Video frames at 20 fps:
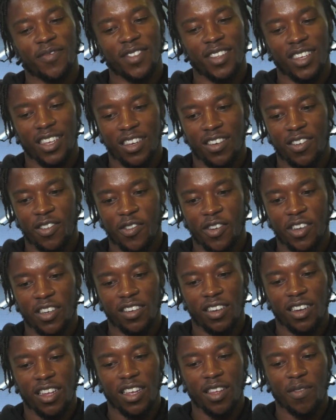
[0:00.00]
He
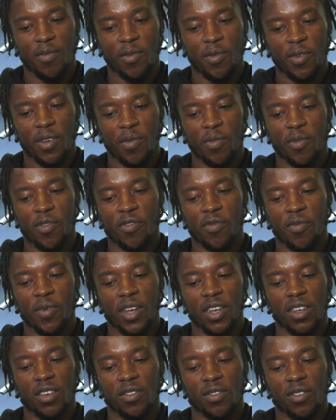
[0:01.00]
congratulated me when I moved
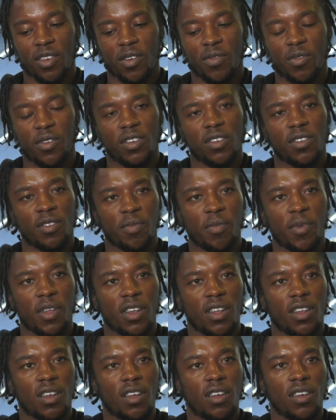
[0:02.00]
back as well, which
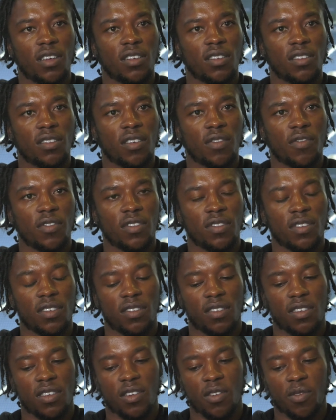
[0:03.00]
meant a lot, because obviously
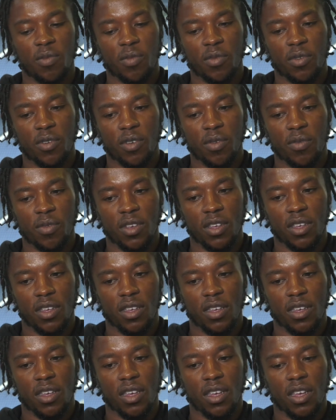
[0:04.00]
as a young boy, we
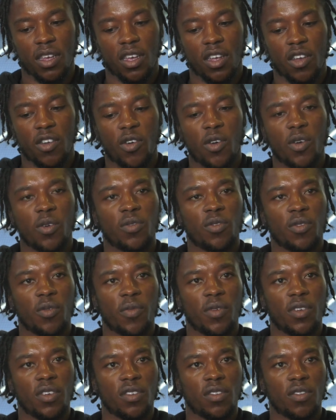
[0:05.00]
grow up to
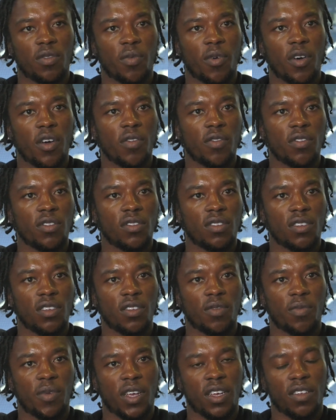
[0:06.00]
be aspiring to
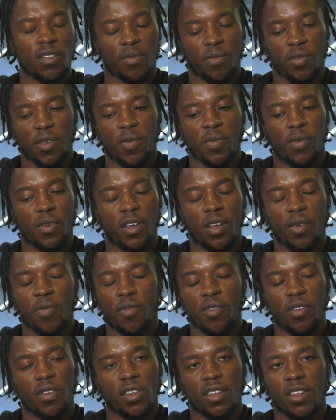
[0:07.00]
these players, and people like
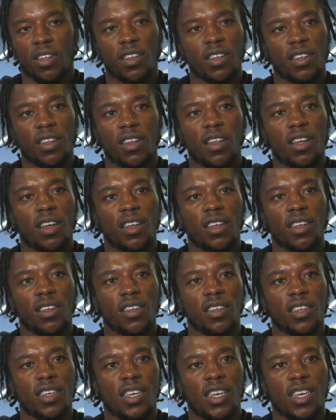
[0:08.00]
Brunt,
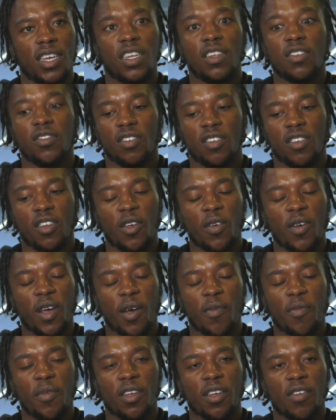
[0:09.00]
he doesn't know
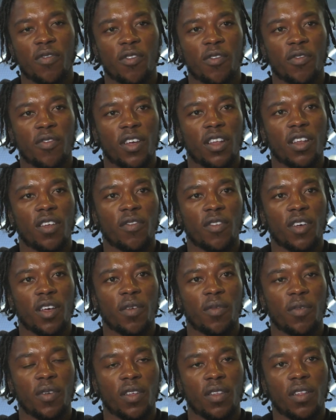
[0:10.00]
how big of a fan I
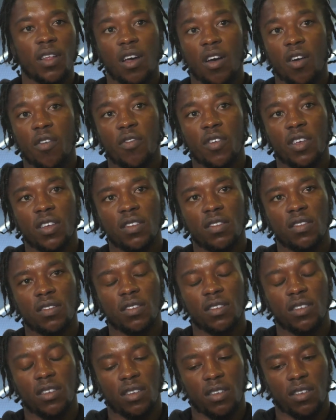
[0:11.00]
am of his,
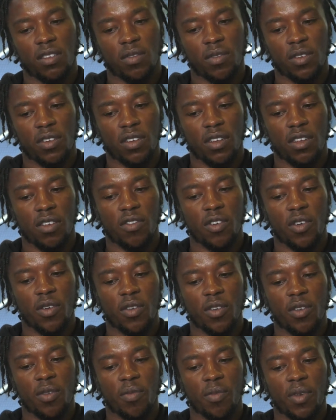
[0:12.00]
especially
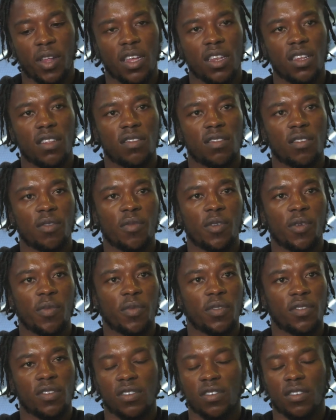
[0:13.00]
growing up playing in similar
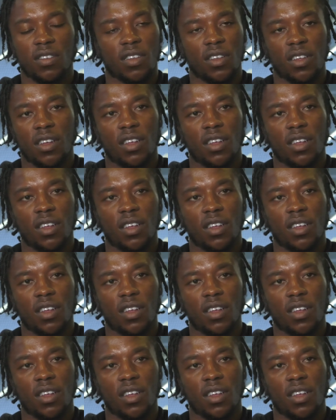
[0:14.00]
position.